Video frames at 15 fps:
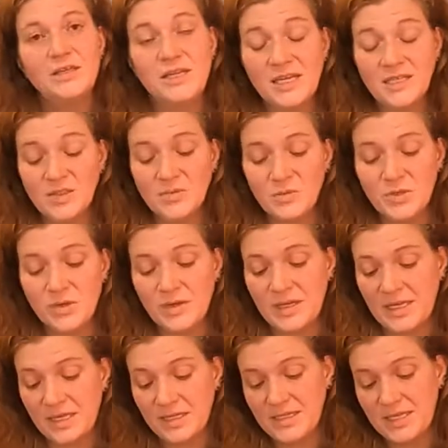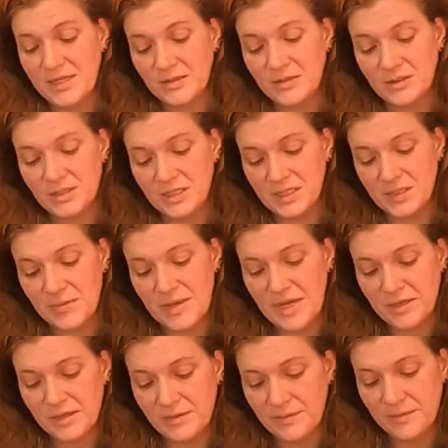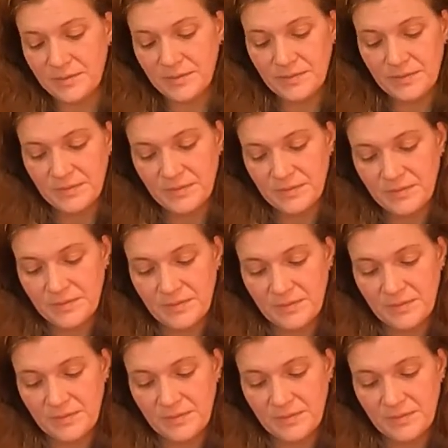Next, we'll go ahead and take a look at the sphagnum.